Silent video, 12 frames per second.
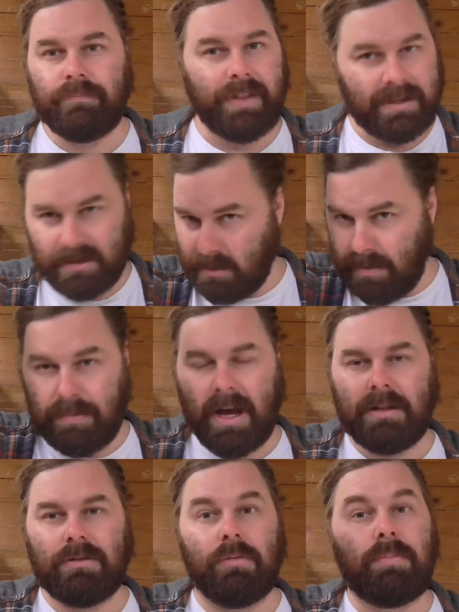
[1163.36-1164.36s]
That's going to be
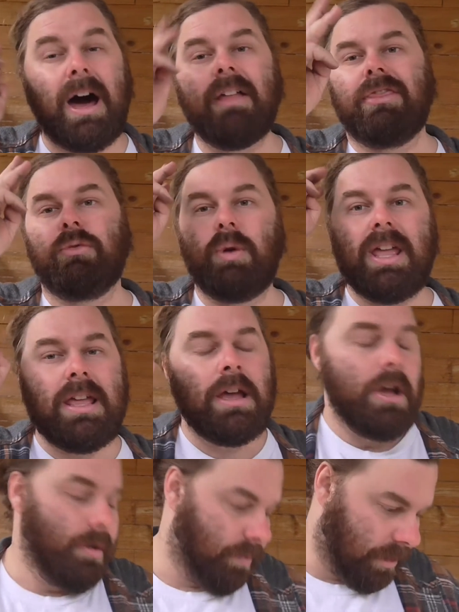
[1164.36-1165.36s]
part 2. Part 3, I'm
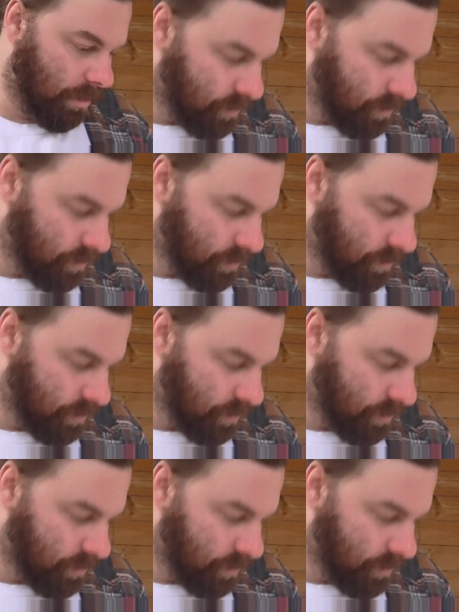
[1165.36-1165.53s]
going